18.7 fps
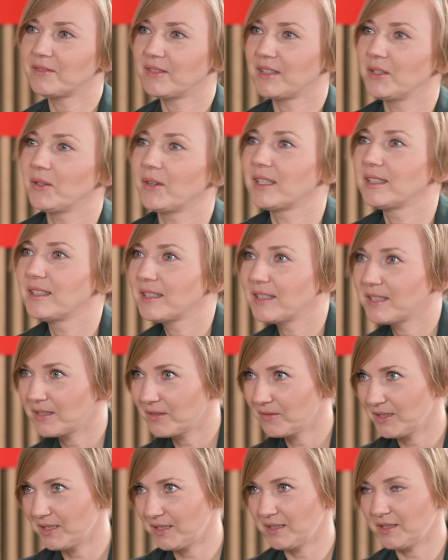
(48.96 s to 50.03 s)
value-added
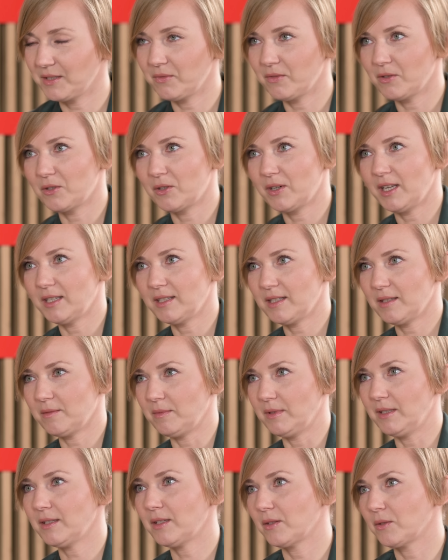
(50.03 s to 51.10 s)
services for
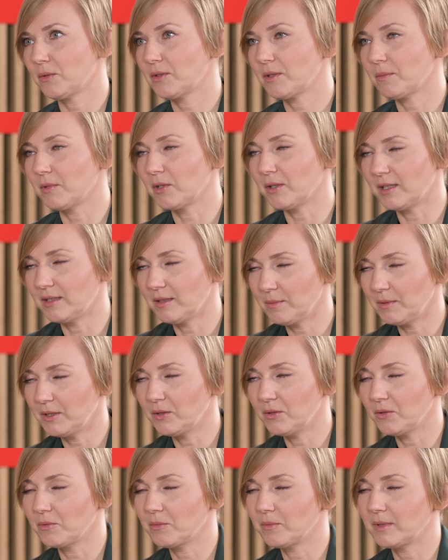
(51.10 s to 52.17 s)
SMEs, so small and
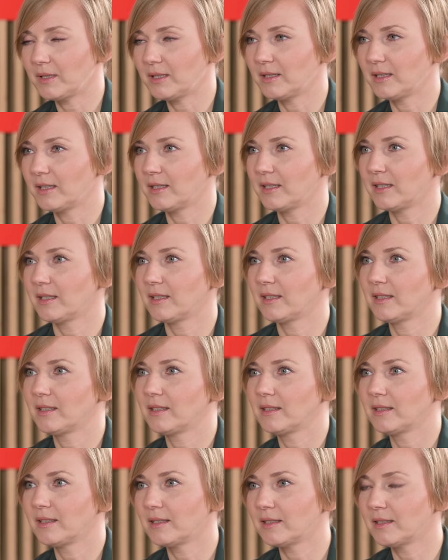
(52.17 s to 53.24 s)
medium
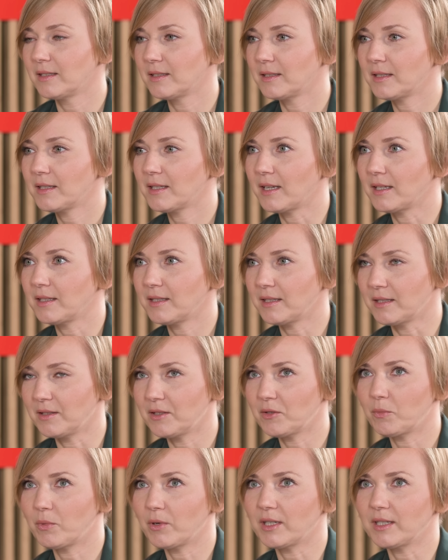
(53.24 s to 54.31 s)
size
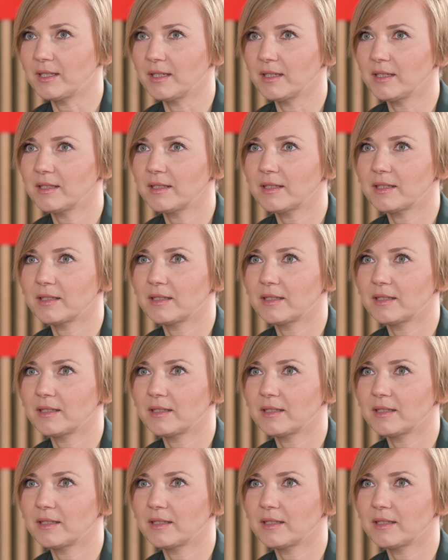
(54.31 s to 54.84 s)
enterprises,